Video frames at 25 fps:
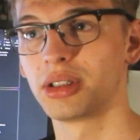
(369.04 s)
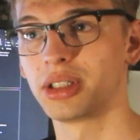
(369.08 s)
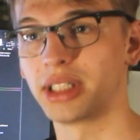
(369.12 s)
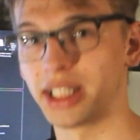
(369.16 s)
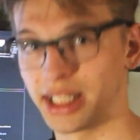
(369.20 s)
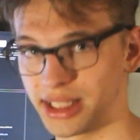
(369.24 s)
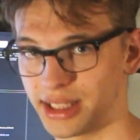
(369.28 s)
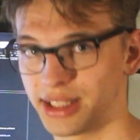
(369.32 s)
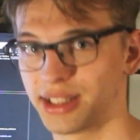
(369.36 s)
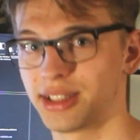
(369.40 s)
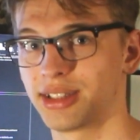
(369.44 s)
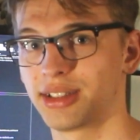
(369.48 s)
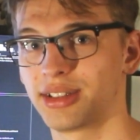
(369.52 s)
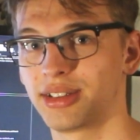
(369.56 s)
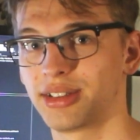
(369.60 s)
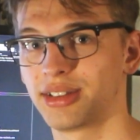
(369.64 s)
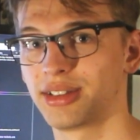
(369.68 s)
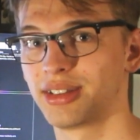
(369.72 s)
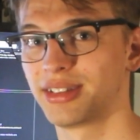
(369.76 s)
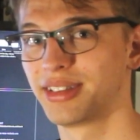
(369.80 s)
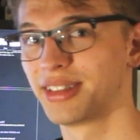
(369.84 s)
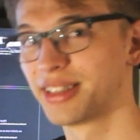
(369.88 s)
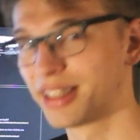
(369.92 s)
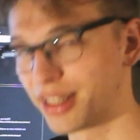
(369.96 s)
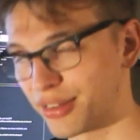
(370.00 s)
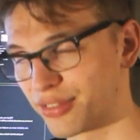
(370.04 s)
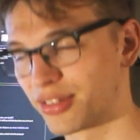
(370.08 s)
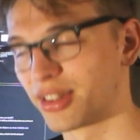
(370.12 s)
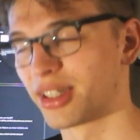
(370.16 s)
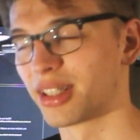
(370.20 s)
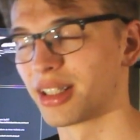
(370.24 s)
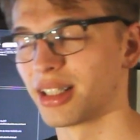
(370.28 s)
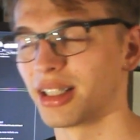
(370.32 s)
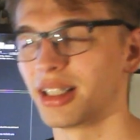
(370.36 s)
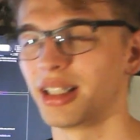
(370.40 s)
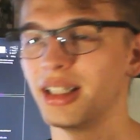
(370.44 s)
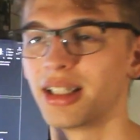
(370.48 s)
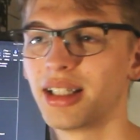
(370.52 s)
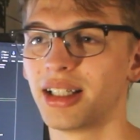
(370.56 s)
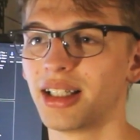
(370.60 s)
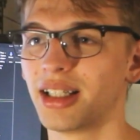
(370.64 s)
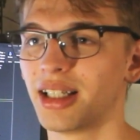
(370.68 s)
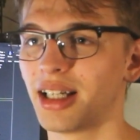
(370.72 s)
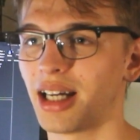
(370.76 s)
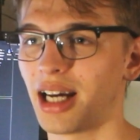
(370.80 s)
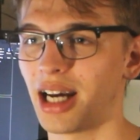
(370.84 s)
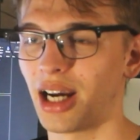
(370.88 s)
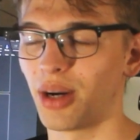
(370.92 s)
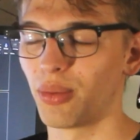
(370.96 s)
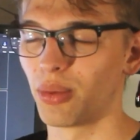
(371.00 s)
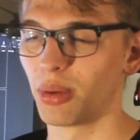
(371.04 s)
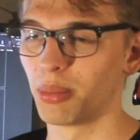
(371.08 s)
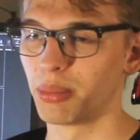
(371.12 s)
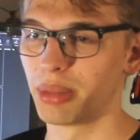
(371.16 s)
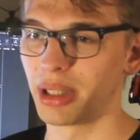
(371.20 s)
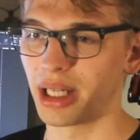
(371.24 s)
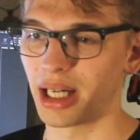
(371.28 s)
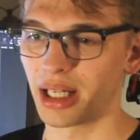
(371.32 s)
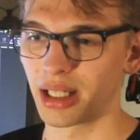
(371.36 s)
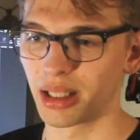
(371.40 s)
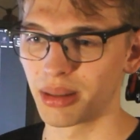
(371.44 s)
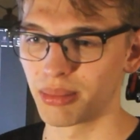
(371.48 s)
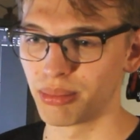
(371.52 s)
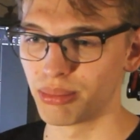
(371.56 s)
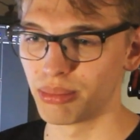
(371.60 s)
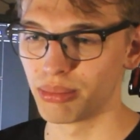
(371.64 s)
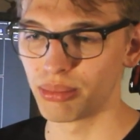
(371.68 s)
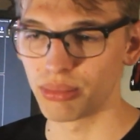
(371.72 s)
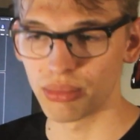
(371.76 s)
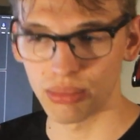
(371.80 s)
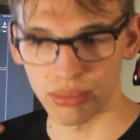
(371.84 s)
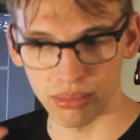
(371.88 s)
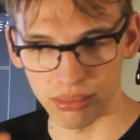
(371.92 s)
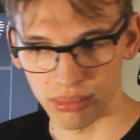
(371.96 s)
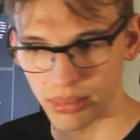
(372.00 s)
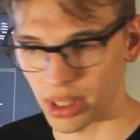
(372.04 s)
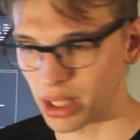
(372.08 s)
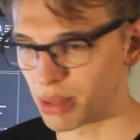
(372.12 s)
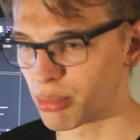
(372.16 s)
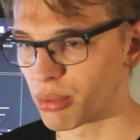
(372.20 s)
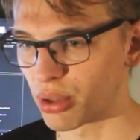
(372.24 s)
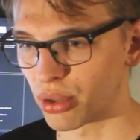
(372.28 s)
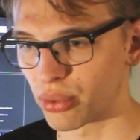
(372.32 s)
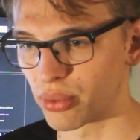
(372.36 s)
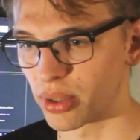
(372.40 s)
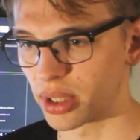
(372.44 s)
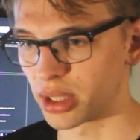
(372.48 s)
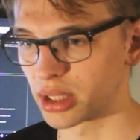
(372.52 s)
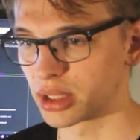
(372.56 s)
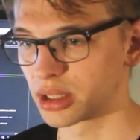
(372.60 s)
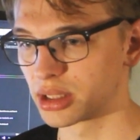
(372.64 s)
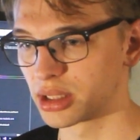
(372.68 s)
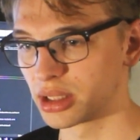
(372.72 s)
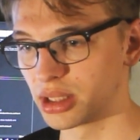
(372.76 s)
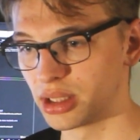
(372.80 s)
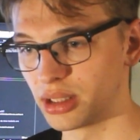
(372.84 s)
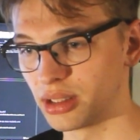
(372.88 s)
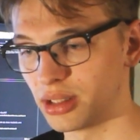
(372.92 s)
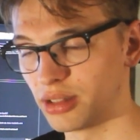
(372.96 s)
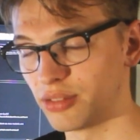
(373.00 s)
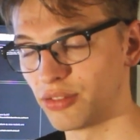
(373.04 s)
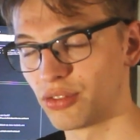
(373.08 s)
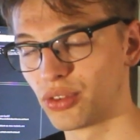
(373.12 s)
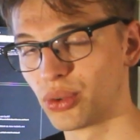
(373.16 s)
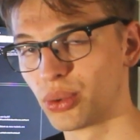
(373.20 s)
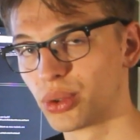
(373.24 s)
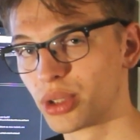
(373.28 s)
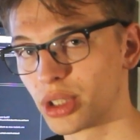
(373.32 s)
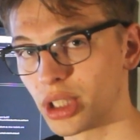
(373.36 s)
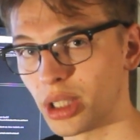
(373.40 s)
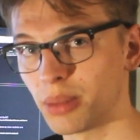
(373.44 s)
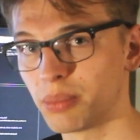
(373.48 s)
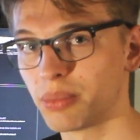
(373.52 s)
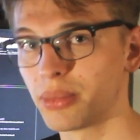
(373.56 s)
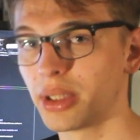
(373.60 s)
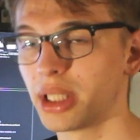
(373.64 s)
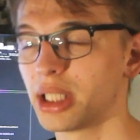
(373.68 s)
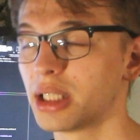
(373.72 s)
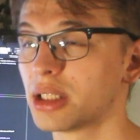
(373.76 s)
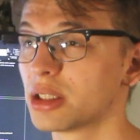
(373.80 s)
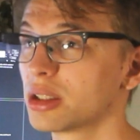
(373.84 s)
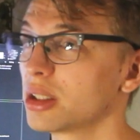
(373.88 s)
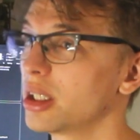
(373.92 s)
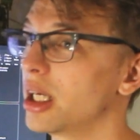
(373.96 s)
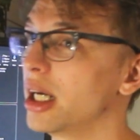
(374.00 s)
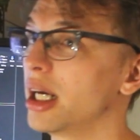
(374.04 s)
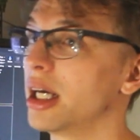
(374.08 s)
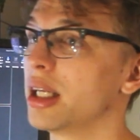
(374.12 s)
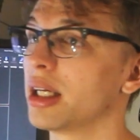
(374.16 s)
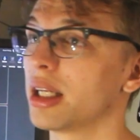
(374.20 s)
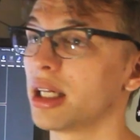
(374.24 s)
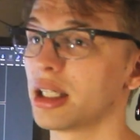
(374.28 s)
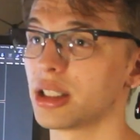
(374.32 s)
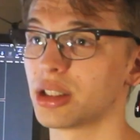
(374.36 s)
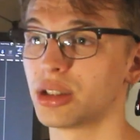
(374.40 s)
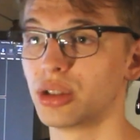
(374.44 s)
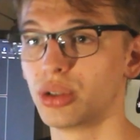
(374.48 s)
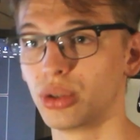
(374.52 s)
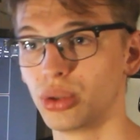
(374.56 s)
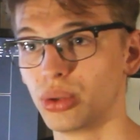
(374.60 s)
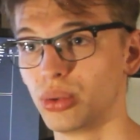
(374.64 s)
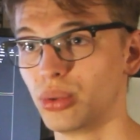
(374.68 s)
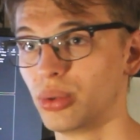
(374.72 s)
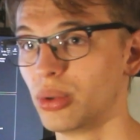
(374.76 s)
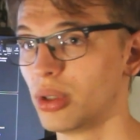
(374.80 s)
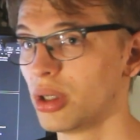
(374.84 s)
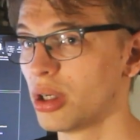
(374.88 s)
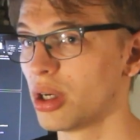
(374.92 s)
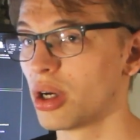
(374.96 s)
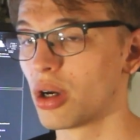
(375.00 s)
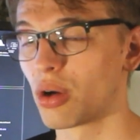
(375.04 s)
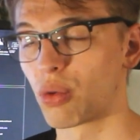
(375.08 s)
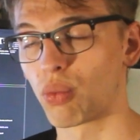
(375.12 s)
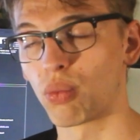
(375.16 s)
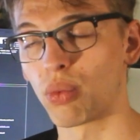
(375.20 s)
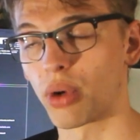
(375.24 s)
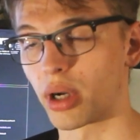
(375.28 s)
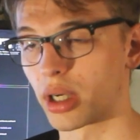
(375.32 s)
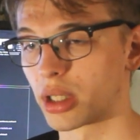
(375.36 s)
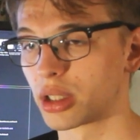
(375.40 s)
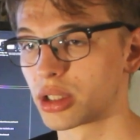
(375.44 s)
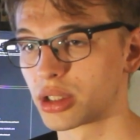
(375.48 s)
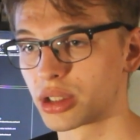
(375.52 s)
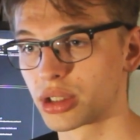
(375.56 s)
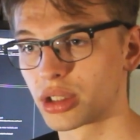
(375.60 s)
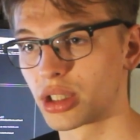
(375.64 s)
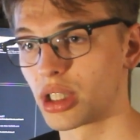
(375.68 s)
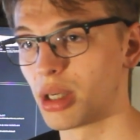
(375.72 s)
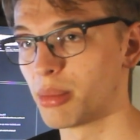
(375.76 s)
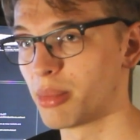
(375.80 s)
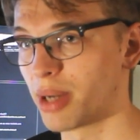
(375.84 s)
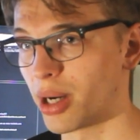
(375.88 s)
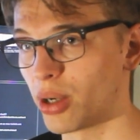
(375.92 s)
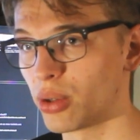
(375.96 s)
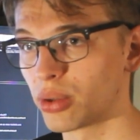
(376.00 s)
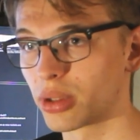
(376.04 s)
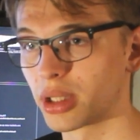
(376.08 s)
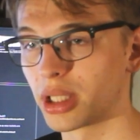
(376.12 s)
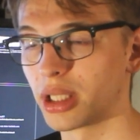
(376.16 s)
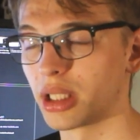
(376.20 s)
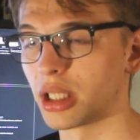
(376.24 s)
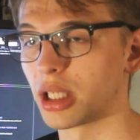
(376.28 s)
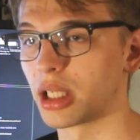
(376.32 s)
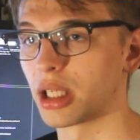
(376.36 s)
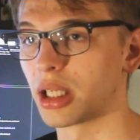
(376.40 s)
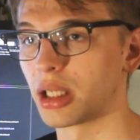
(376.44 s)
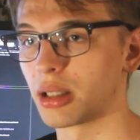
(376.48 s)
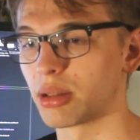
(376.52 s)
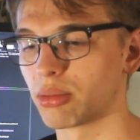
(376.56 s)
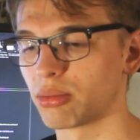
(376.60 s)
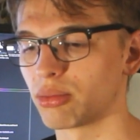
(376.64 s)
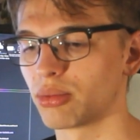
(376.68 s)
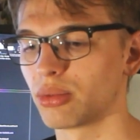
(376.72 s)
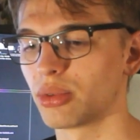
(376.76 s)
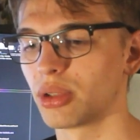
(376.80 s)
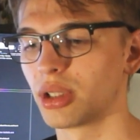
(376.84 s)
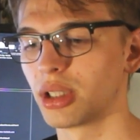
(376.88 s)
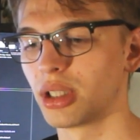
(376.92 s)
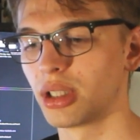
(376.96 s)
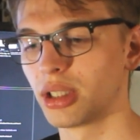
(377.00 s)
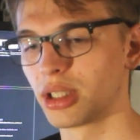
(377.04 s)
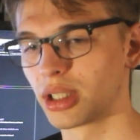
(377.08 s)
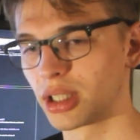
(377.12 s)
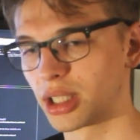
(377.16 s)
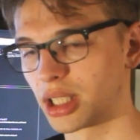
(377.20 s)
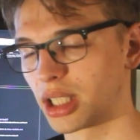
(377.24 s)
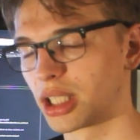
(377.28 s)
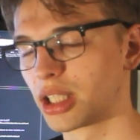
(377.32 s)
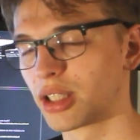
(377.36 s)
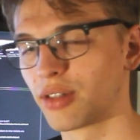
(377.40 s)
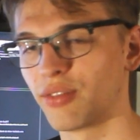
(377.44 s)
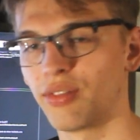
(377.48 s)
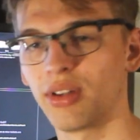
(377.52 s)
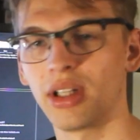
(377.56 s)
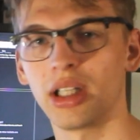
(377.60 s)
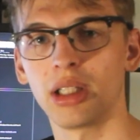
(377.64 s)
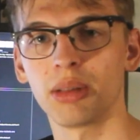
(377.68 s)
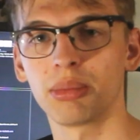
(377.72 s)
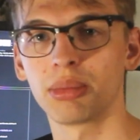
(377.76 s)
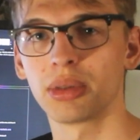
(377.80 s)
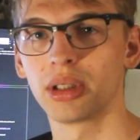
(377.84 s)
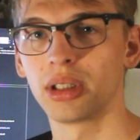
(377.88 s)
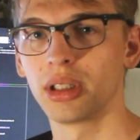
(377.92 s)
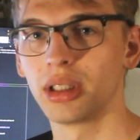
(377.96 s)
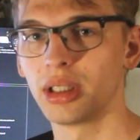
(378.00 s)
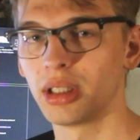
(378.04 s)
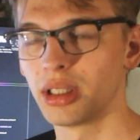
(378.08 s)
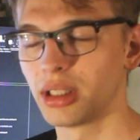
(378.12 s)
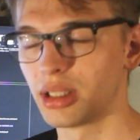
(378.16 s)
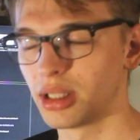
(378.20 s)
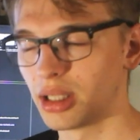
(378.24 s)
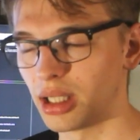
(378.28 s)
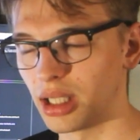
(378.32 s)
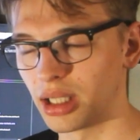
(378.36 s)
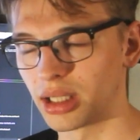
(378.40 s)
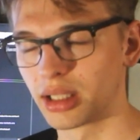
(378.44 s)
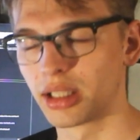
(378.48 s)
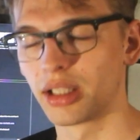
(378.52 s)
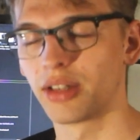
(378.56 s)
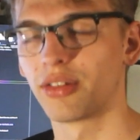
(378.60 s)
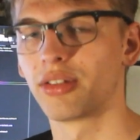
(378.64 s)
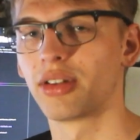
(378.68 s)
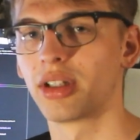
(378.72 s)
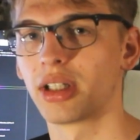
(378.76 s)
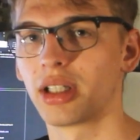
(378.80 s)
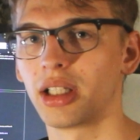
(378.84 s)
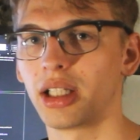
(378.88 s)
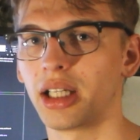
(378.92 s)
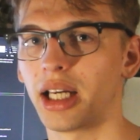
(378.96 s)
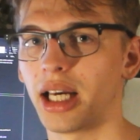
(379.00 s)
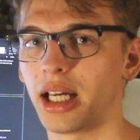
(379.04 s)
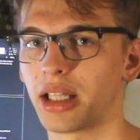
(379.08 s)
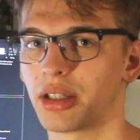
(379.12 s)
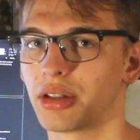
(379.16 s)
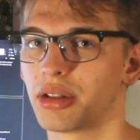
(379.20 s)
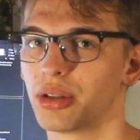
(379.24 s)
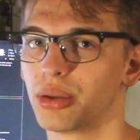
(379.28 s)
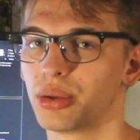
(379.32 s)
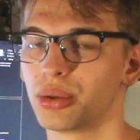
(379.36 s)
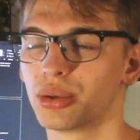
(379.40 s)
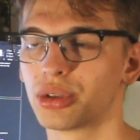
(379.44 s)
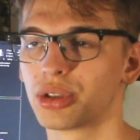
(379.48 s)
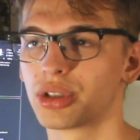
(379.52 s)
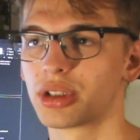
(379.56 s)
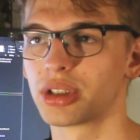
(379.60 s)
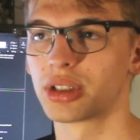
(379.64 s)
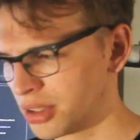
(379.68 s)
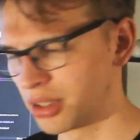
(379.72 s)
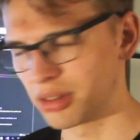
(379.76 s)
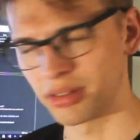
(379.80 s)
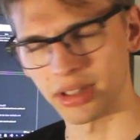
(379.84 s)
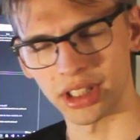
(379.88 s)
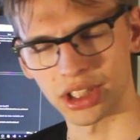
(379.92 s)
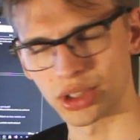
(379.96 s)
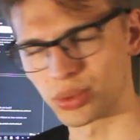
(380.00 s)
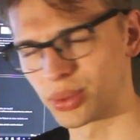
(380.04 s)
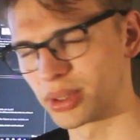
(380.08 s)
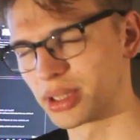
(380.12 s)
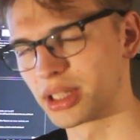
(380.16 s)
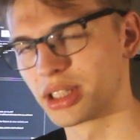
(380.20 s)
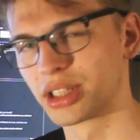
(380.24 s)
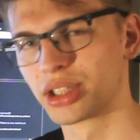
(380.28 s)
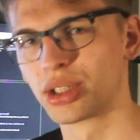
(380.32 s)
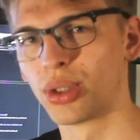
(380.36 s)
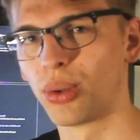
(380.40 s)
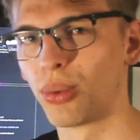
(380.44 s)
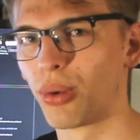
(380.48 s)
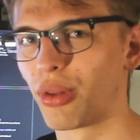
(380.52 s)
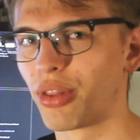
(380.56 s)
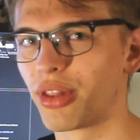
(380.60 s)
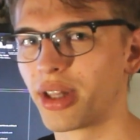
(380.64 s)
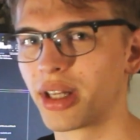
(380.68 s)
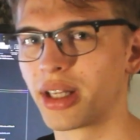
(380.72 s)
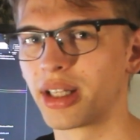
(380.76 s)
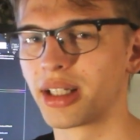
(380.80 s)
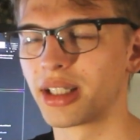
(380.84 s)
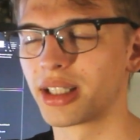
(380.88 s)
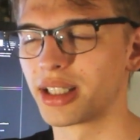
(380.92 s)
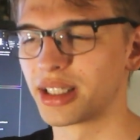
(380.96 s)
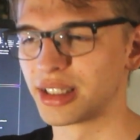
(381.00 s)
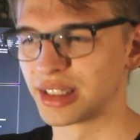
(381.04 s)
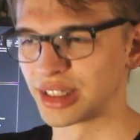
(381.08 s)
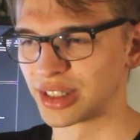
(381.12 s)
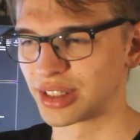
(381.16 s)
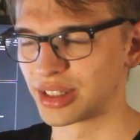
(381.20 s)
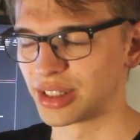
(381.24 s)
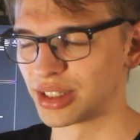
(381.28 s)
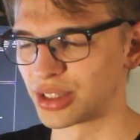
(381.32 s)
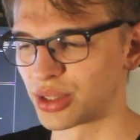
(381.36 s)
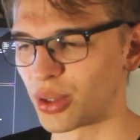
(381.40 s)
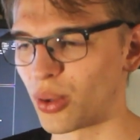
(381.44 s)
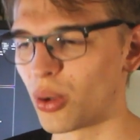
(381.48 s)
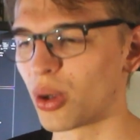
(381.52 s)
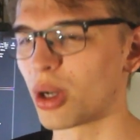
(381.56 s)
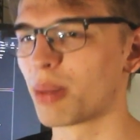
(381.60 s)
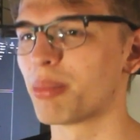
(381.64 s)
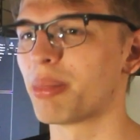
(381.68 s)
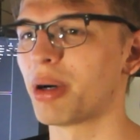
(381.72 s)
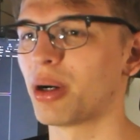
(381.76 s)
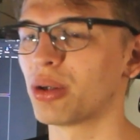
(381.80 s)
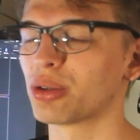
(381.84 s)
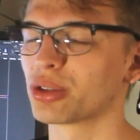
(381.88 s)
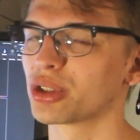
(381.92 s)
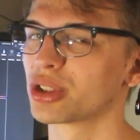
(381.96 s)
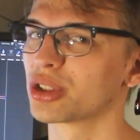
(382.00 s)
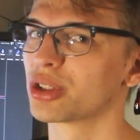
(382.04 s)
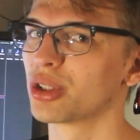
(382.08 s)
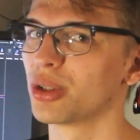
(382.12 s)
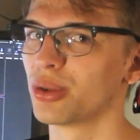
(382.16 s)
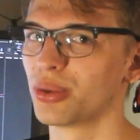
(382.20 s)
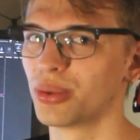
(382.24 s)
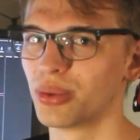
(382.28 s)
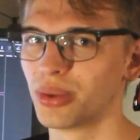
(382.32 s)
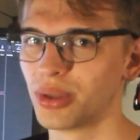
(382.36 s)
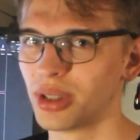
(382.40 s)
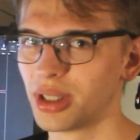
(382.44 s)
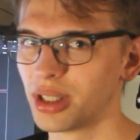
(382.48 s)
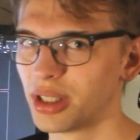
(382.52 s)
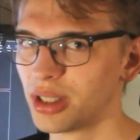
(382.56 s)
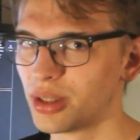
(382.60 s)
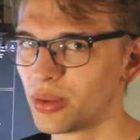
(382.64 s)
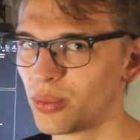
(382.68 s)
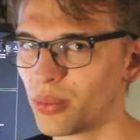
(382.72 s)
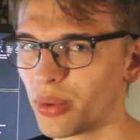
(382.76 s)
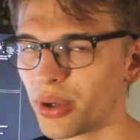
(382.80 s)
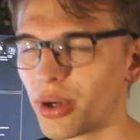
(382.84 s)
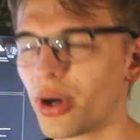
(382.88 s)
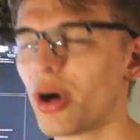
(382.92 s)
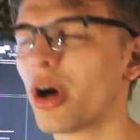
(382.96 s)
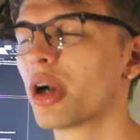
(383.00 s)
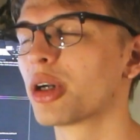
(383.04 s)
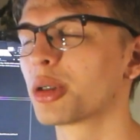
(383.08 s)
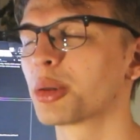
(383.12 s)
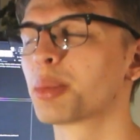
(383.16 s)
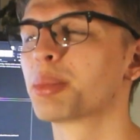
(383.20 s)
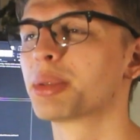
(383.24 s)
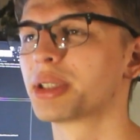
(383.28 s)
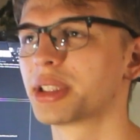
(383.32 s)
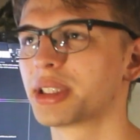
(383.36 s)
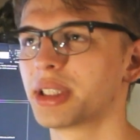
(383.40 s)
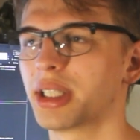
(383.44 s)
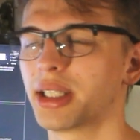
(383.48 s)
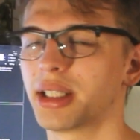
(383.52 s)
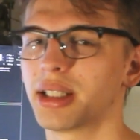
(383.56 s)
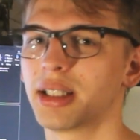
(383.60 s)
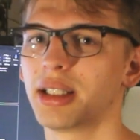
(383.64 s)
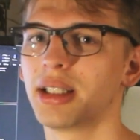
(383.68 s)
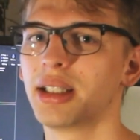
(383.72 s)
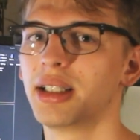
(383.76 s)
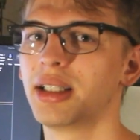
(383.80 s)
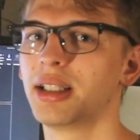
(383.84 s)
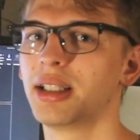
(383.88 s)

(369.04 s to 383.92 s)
Yes, definitely. I will be adding many more rockets in future updates, and as new rockets come out and get developed, I'll definitely add those. That's what this whole thing is all about, so 100%.